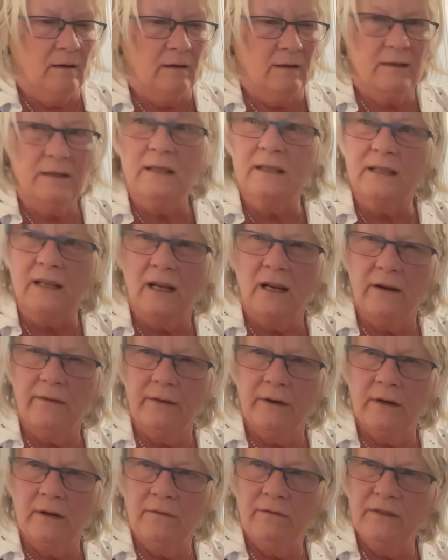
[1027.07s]
This is kind of
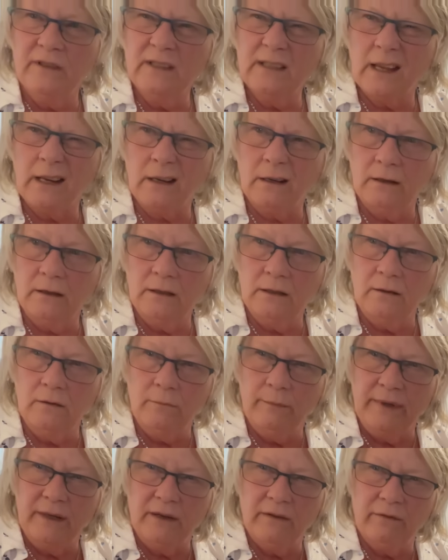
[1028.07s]
a, feels like a little
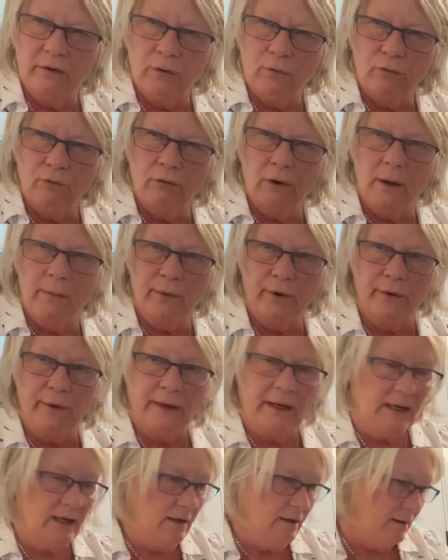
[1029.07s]
bit of a
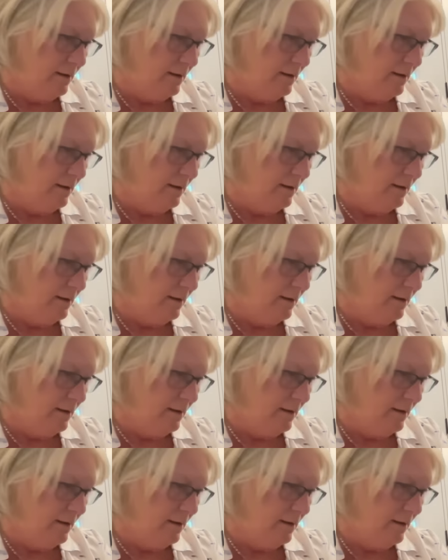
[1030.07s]
rubbery.